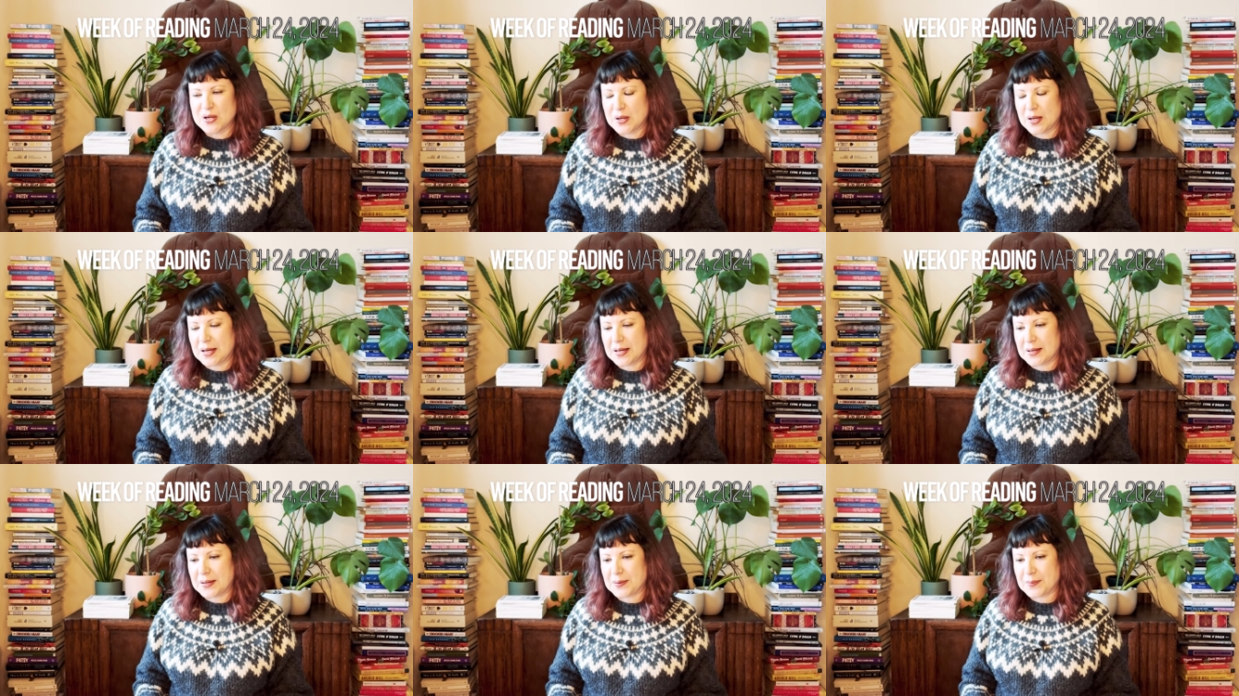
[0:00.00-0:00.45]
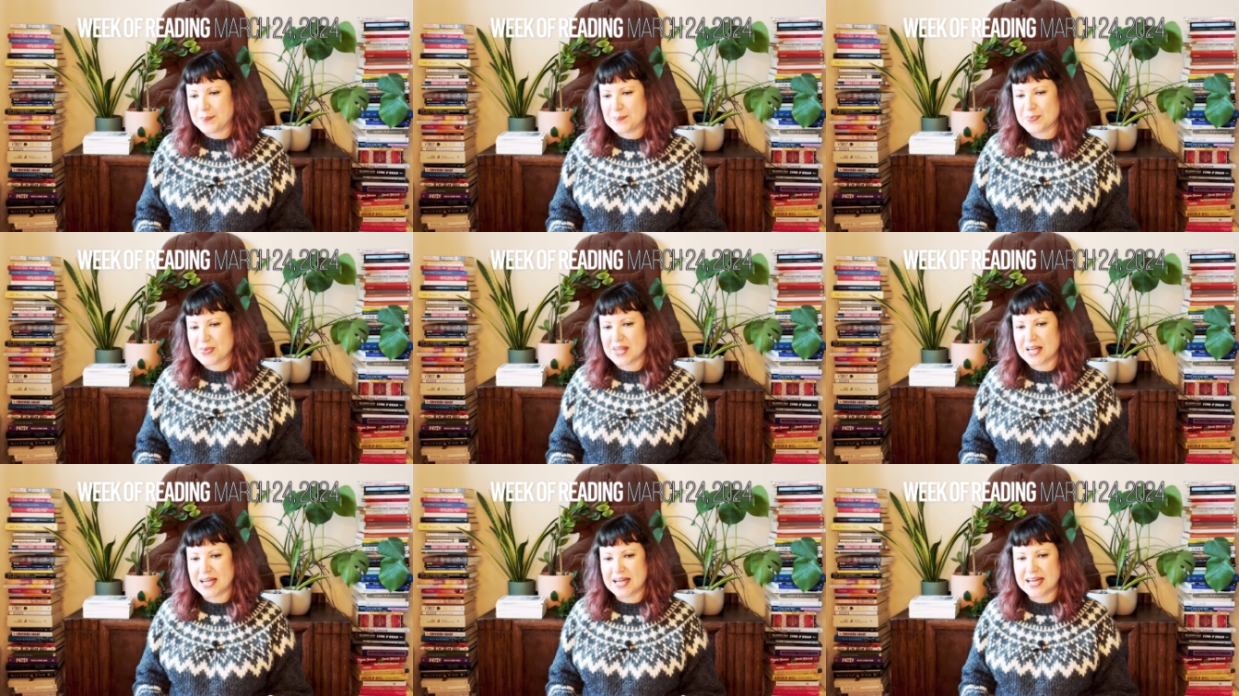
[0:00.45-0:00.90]
Um,
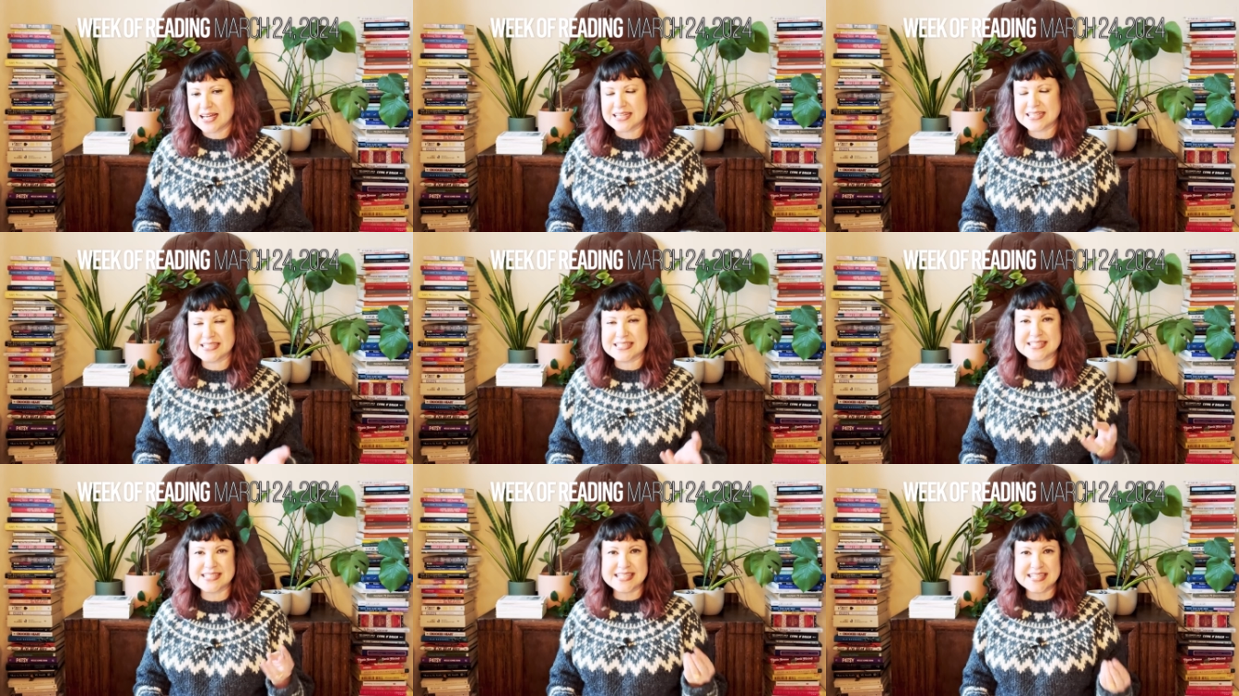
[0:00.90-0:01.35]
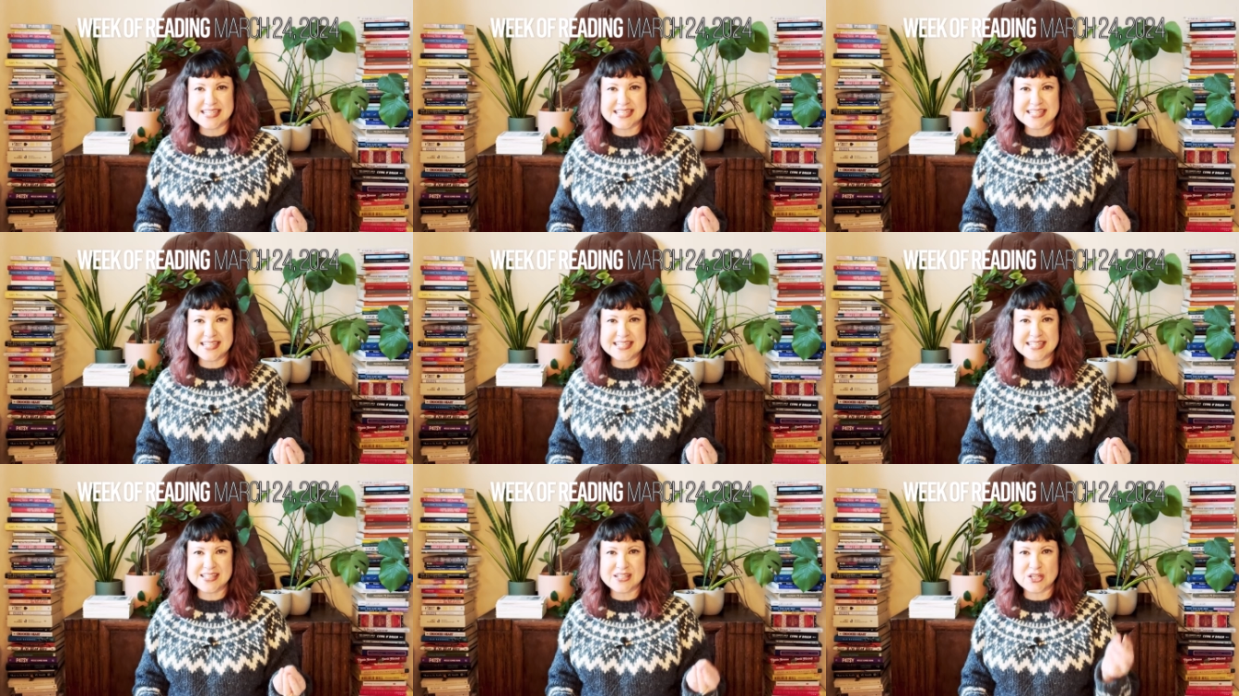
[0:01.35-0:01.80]
I
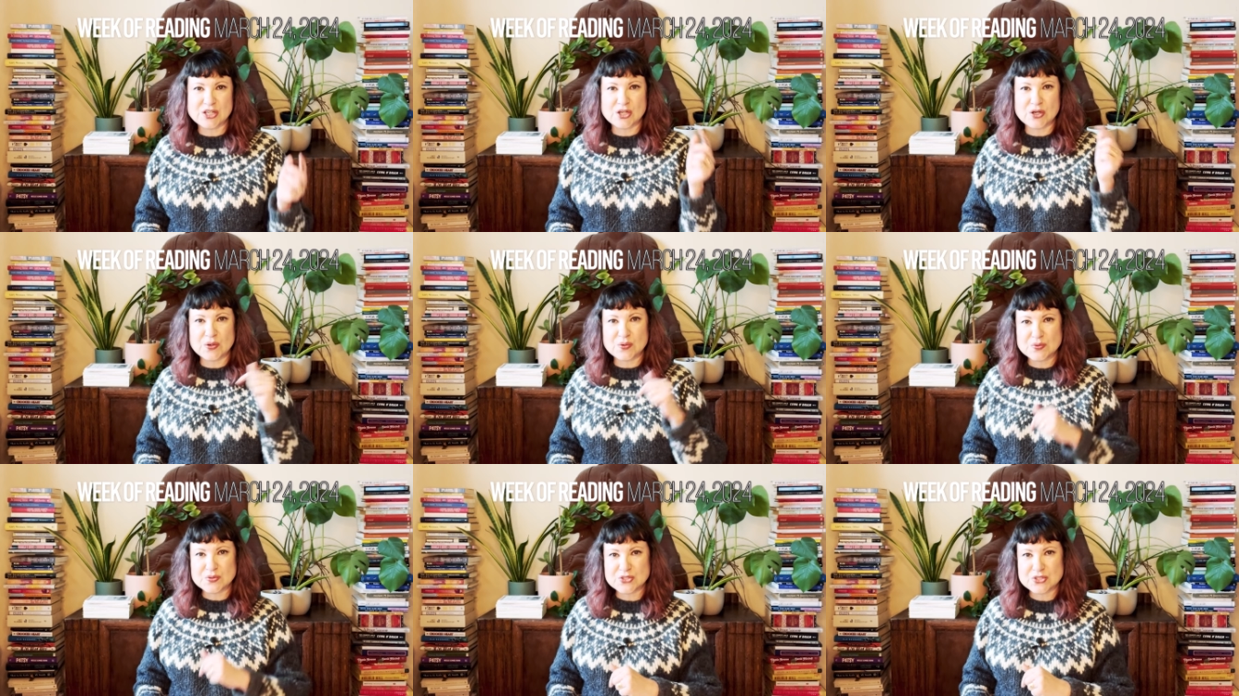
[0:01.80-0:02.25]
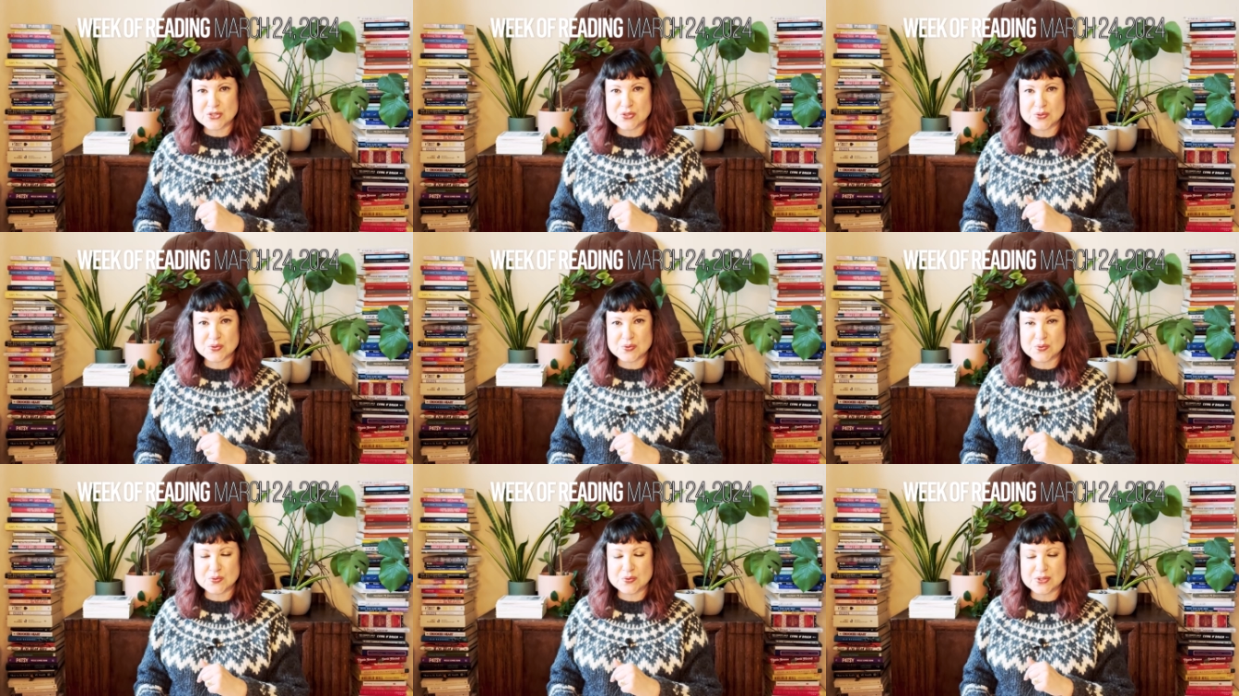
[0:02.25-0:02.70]
did go
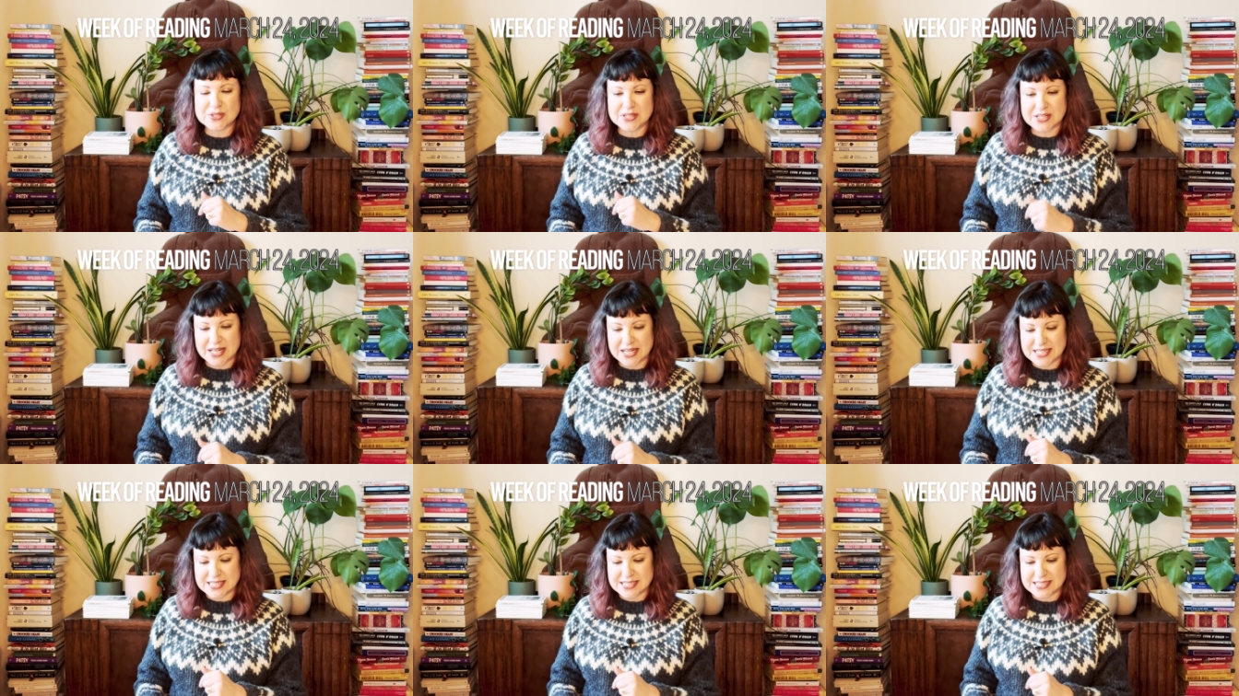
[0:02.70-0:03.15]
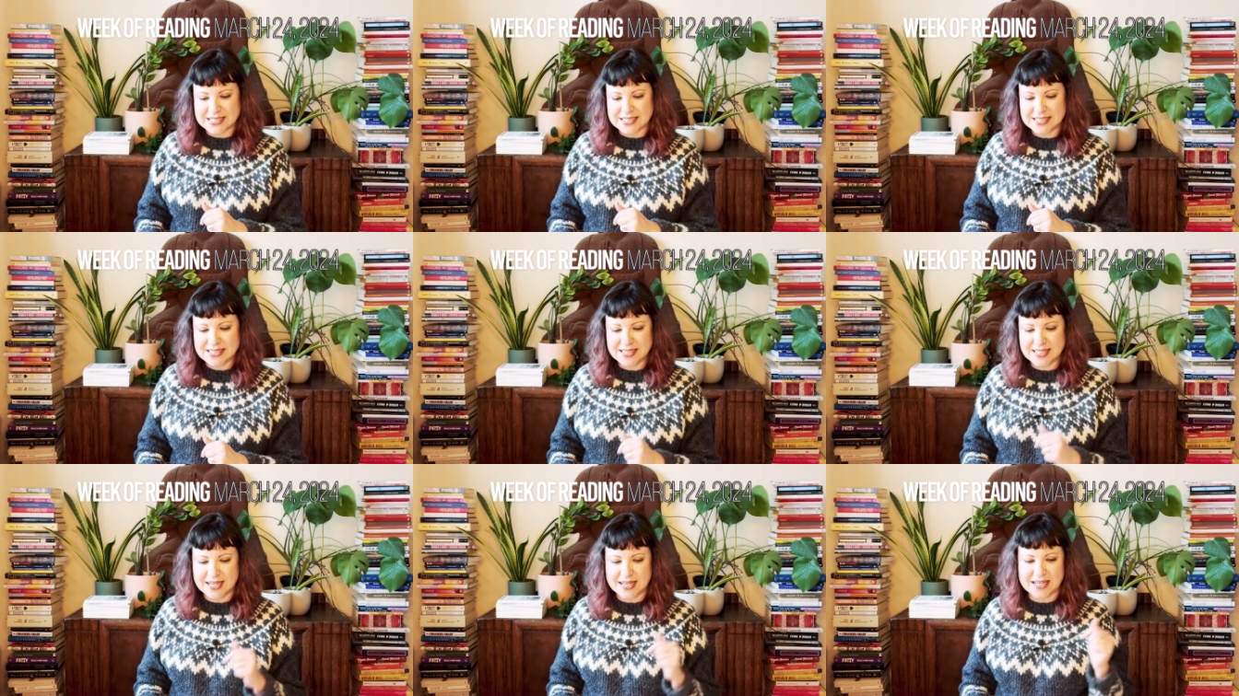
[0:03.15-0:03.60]
to
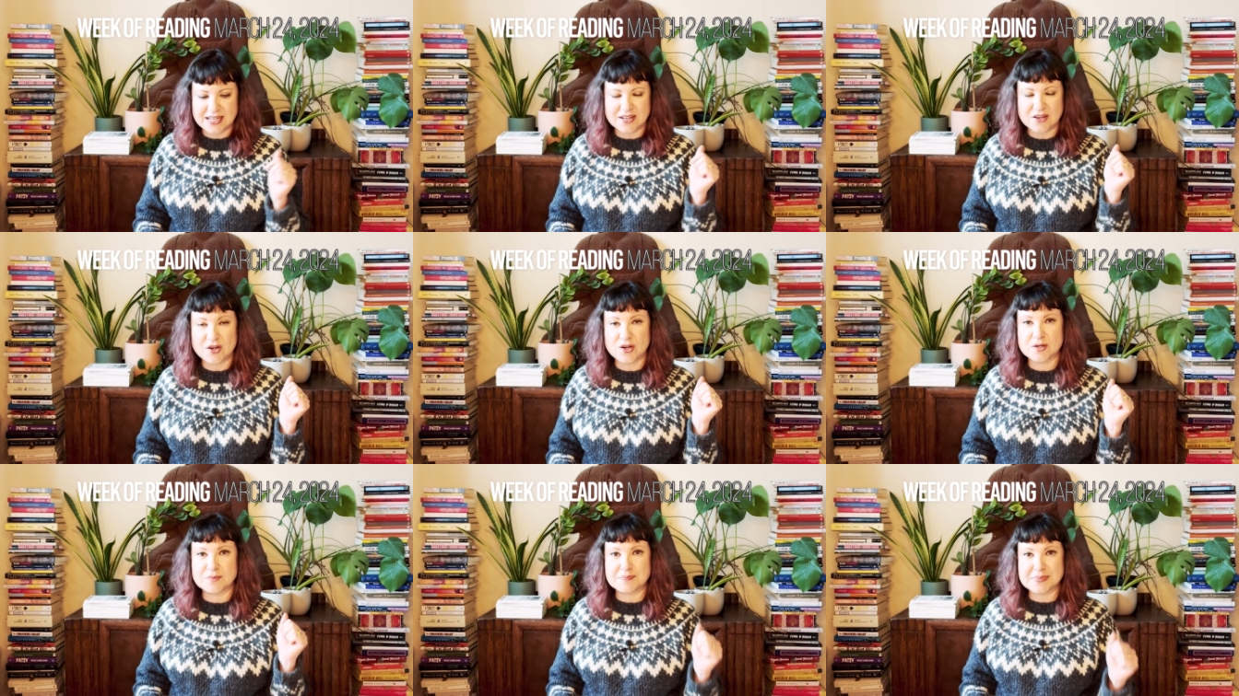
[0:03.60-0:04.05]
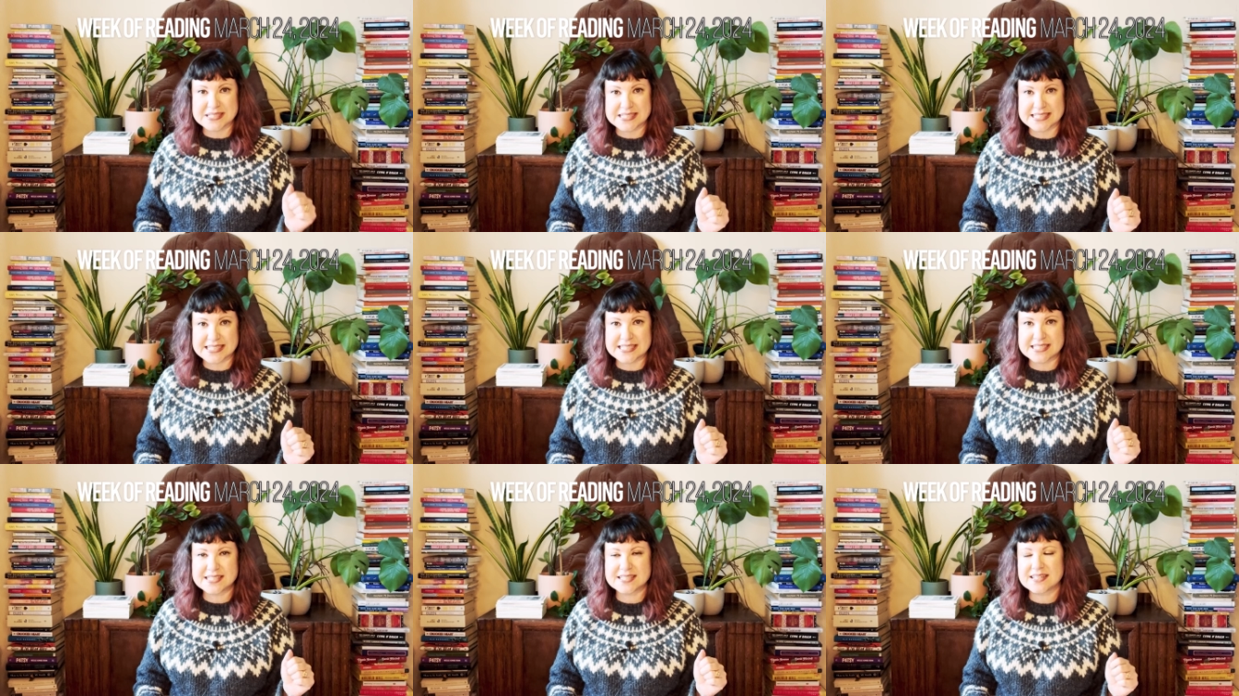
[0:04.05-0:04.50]
London uh, on
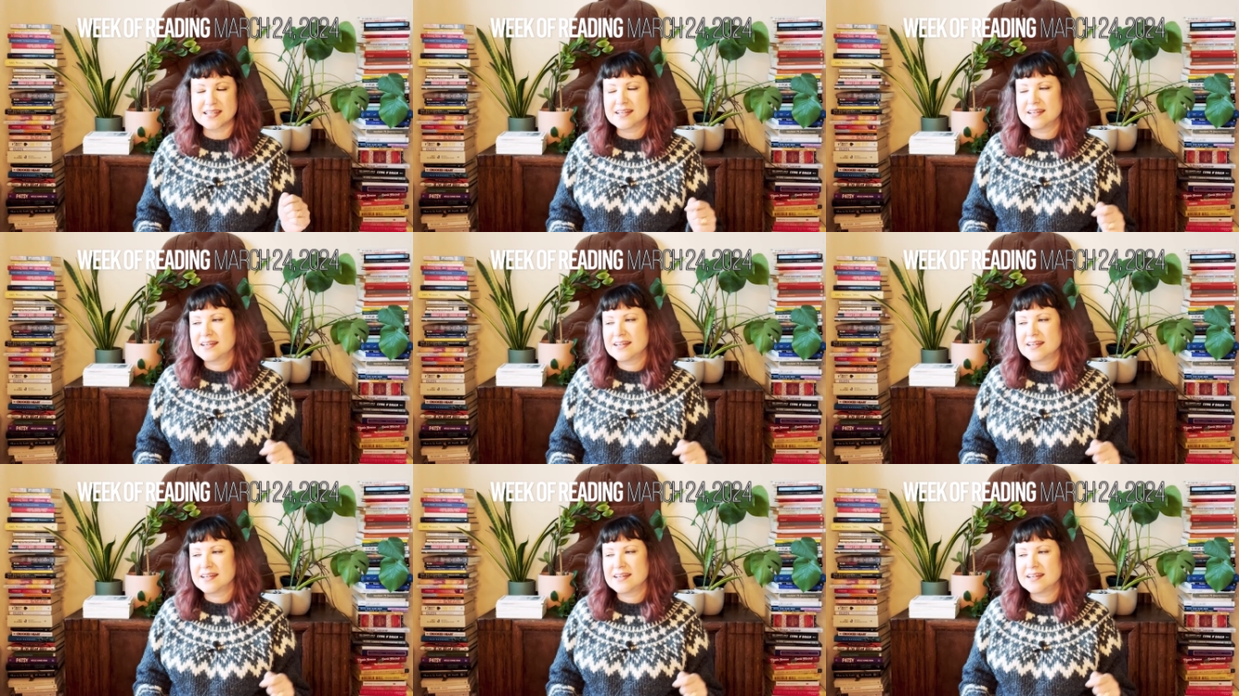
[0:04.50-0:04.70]
business